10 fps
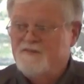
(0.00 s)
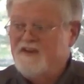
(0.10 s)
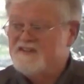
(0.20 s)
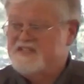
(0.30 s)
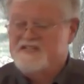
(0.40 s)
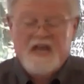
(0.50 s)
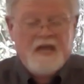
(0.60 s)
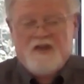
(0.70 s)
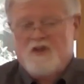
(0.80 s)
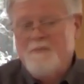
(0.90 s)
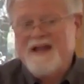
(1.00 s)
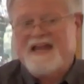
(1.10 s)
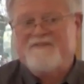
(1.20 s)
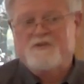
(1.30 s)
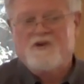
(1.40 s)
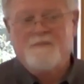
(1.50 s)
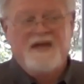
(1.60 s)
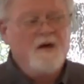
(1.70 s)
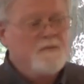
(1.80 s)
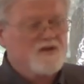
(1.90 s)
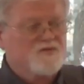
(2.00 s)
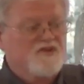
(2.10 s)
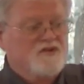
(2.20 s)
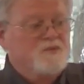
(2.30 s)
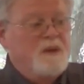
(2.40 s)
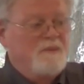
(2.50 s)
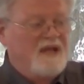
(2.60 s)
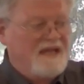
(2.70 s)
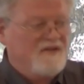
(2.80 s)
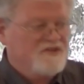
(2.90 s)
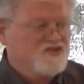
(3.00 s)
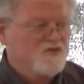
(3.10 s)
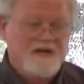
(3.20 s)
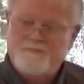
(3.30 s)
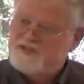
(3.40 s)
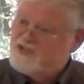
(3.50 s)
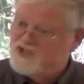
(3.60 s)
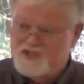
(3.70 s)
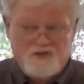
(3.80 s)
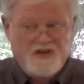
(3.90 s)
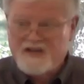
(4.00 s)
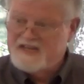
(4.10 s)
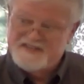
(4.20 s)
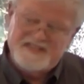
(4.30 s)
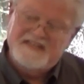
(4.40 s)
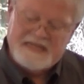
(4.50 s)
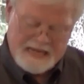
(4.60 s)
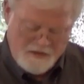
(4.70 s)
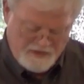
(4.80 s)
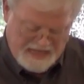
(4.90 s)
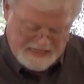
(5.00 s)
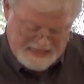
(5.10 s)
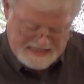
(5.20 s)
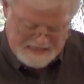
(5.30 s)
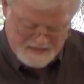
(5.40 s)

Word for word: I mean, to the Pharisees, you might have to rub elbows with those people out on the street, but you're sure not going to sit down